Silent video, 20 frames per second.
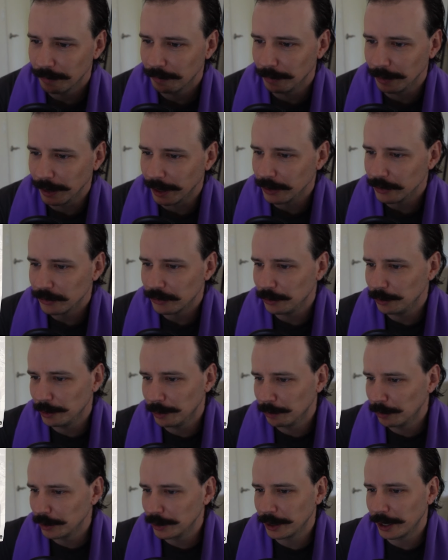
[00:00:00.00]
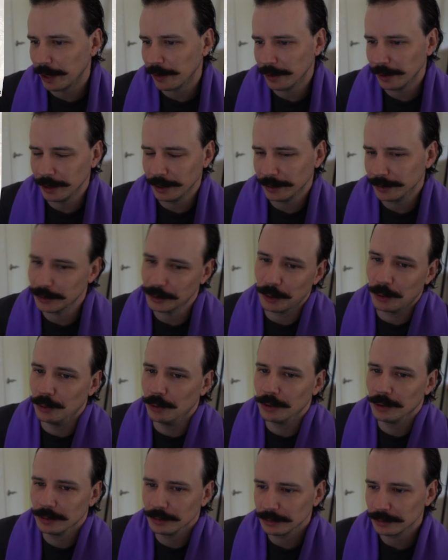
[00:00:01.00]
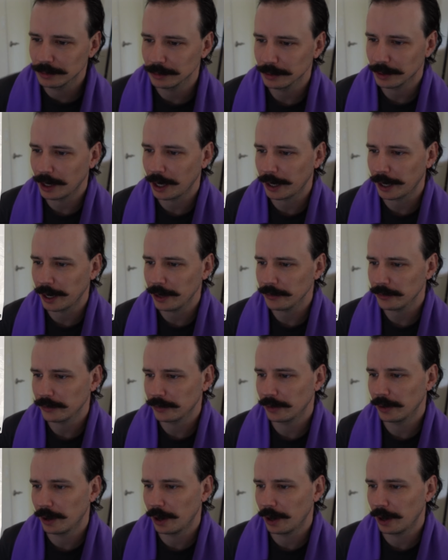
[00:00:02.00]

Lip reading: list you can put together, and it's cool, I guess.